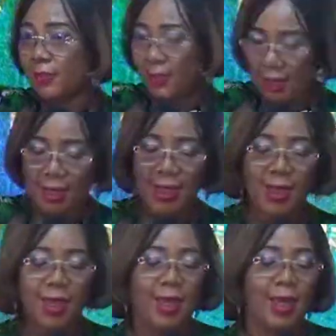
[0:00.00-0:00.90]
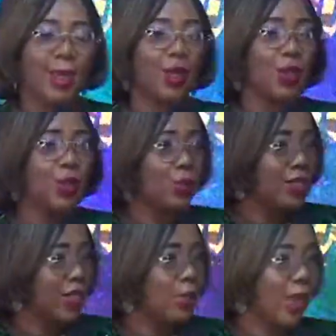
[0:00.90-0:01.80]
Uh-huh. You know, he would
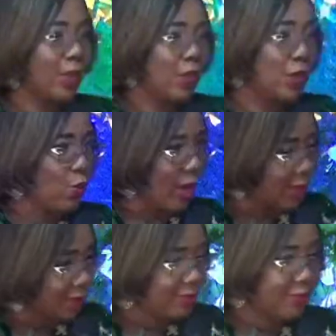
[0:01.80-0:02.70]
say, you are doing well.